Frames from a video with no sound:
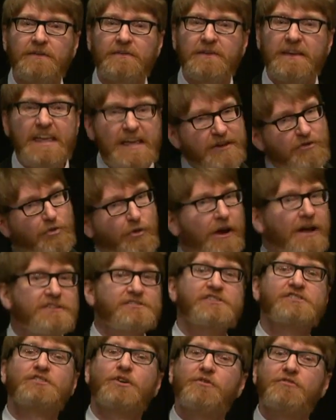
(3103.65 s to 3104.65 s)
he creates
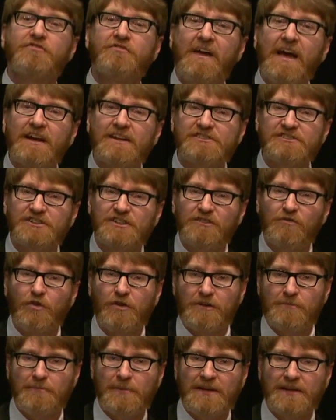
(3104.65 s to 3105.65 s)
his own fantasy of what
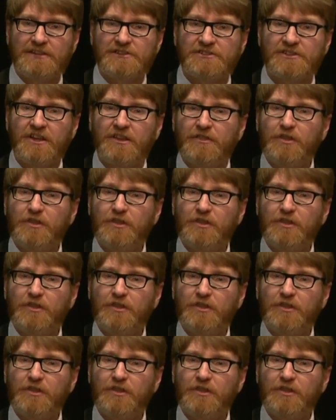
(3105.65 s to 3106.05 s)
it means.